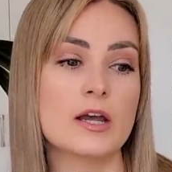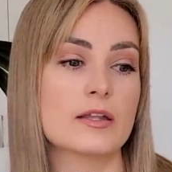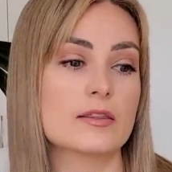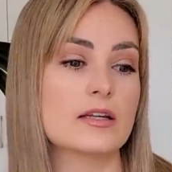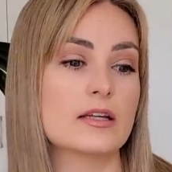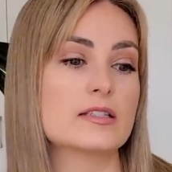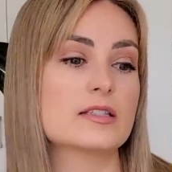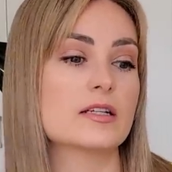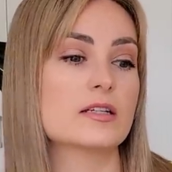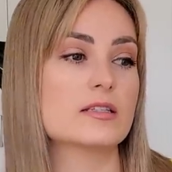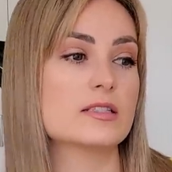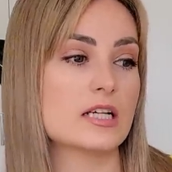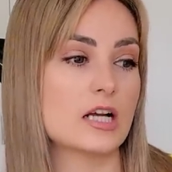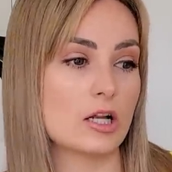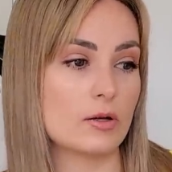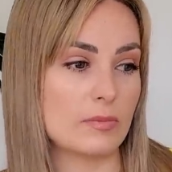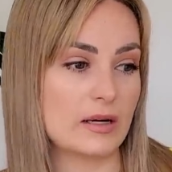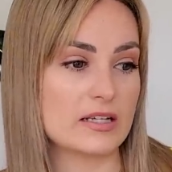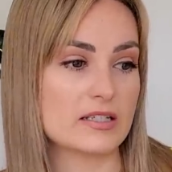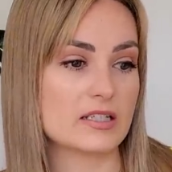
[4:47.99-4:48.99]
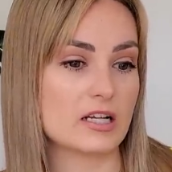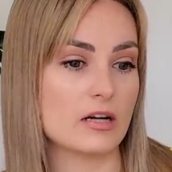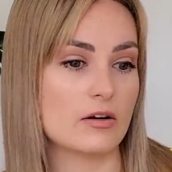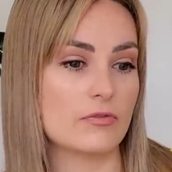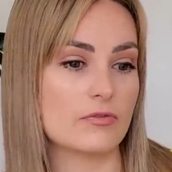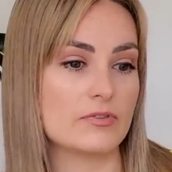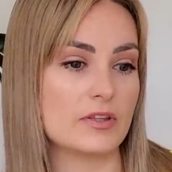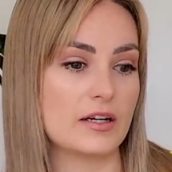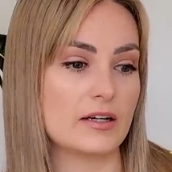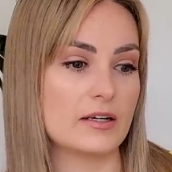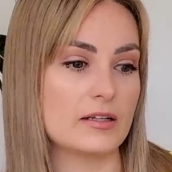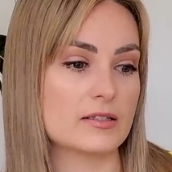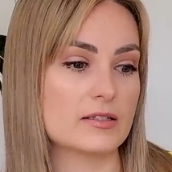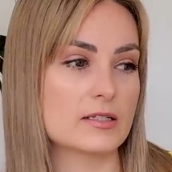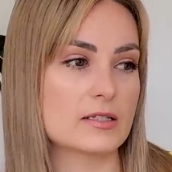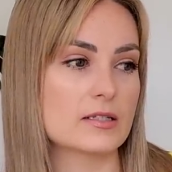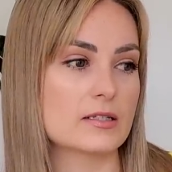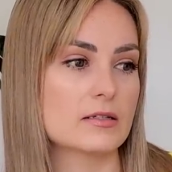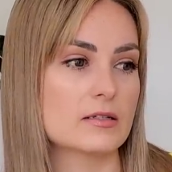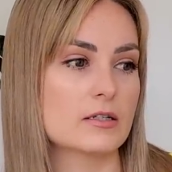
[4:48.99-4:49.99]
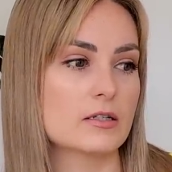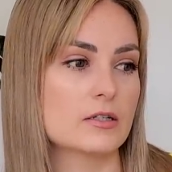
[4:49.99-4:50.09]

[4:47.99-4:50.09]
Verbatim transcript: than to tell myself that it's